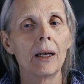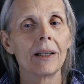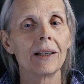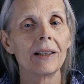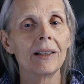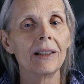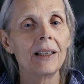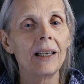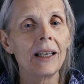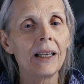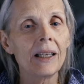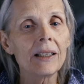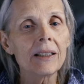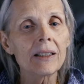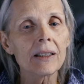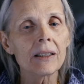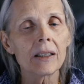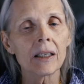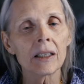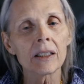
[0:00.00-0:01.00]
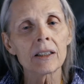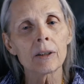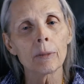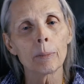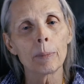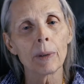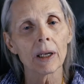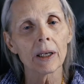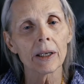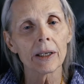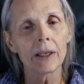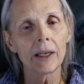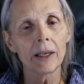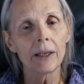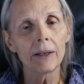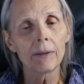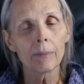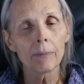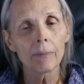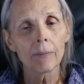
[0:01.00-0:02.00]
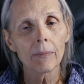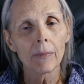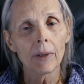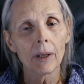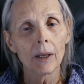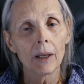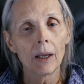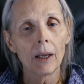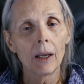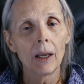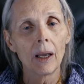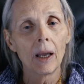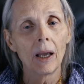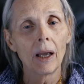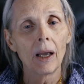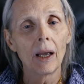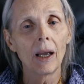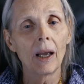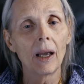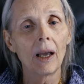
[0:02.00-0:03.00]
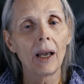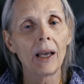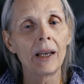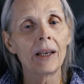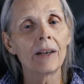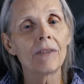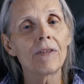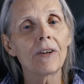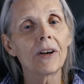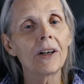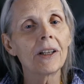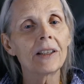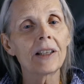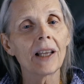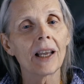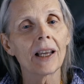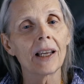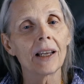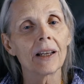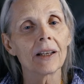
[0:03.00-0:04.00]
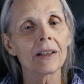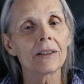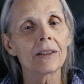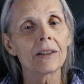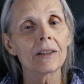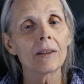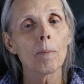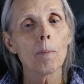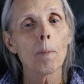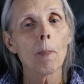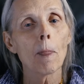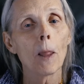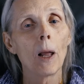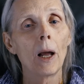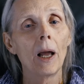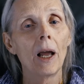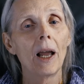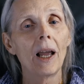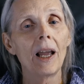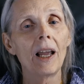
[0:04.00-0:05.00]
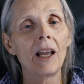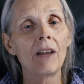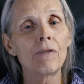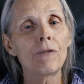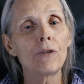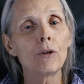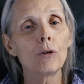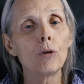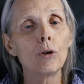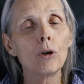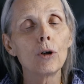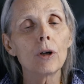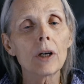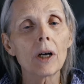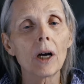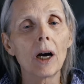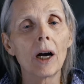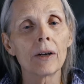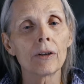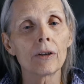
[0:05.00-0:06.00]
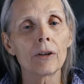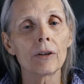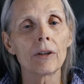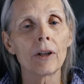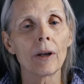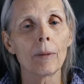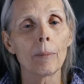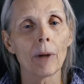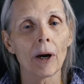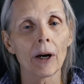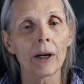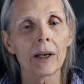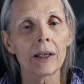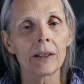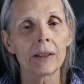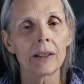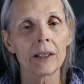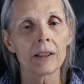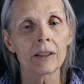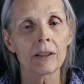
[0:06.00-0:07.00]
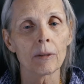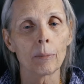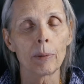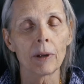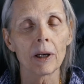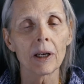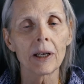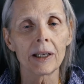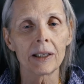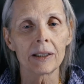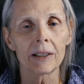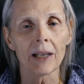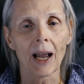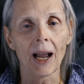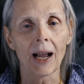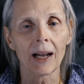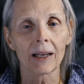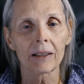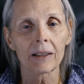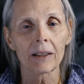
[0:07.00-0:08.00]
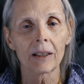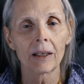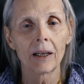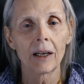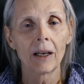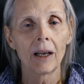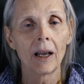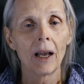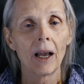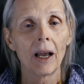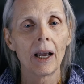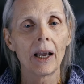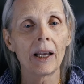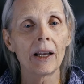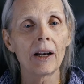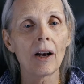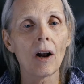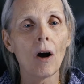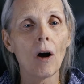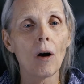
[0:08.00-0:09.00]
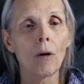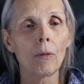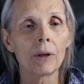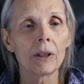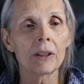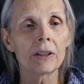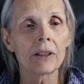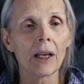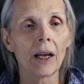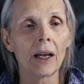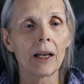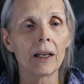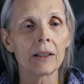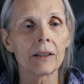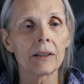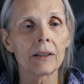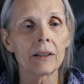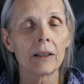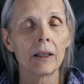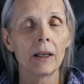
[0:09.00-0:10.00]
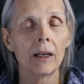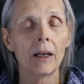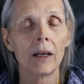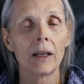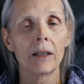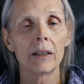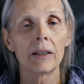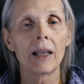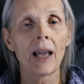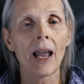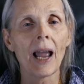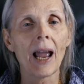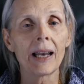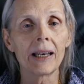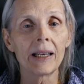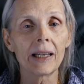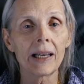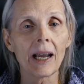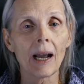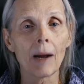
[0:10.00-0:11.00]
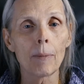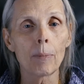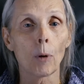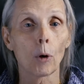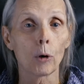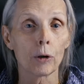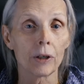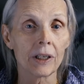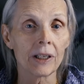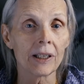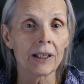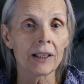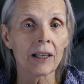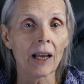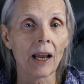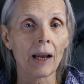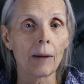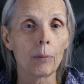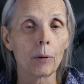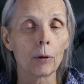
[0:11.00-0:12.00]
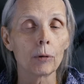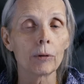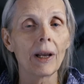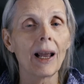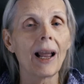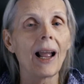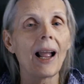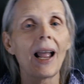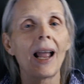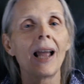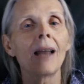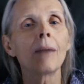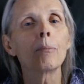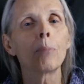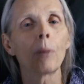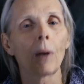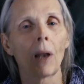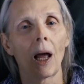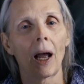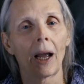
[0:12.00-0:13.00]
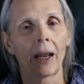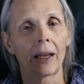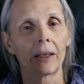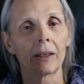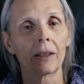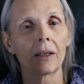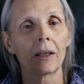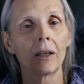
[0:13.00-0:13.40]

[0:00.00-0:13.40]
least disability. And the funny thing is, if you look under the American Disabilities Act, it always says the handicapped or disabled and blind.